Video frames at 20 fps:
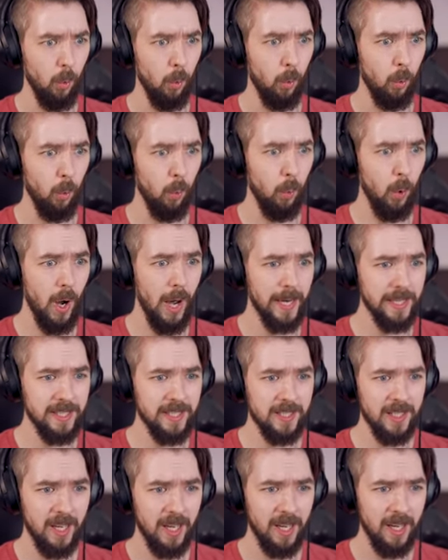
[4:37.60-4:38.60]

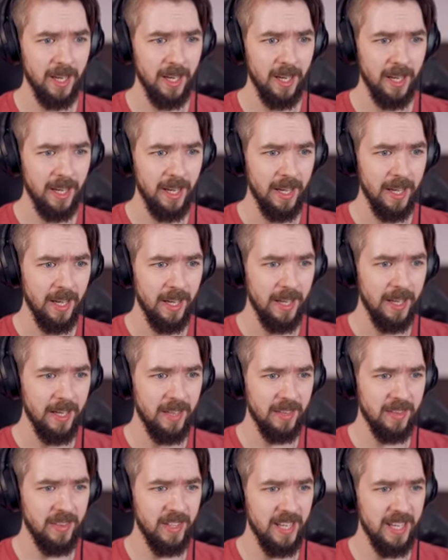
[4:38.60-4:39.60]
What?
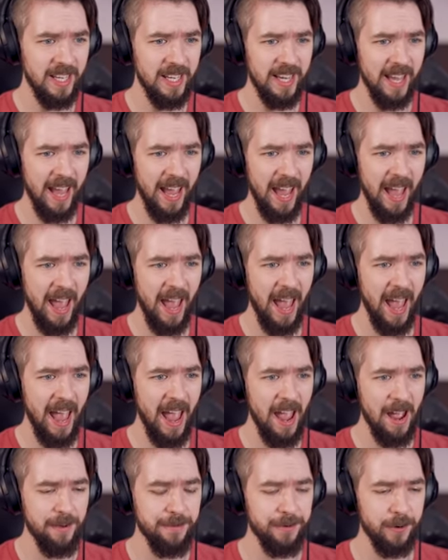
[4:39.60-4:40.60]
The
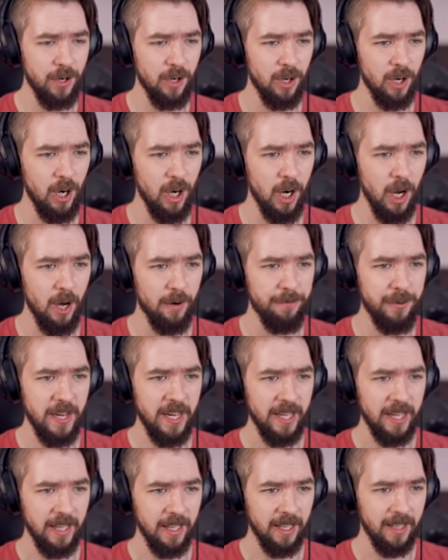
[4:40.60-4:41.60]

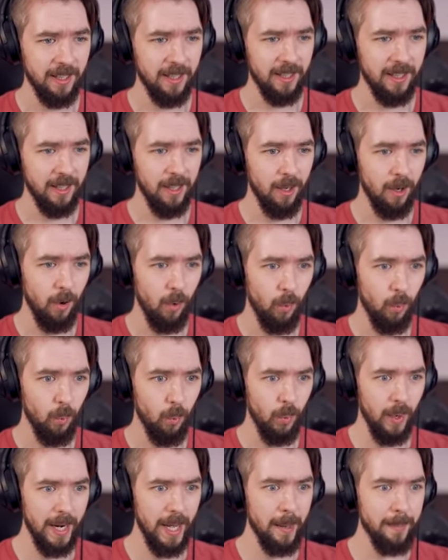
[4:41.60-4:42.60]
ever-loving.
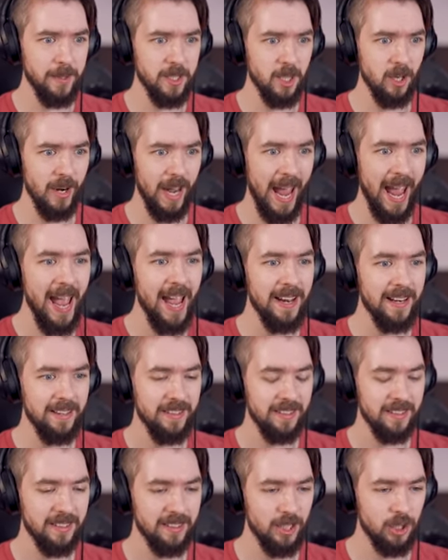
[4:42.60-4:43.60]
What happened to your
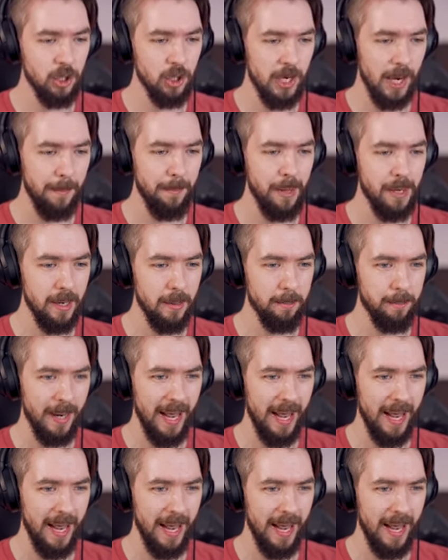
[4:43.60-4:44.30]
head? Did you get men in